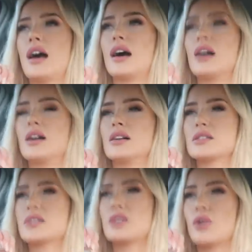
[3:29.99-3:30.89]
Uh,
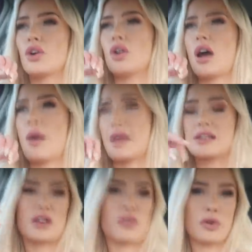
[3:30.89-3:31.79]
so I
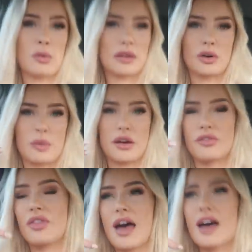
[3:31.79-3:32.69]
guess I'll film a little bit
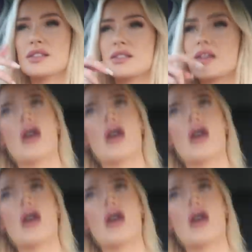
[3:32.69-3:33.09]
of that.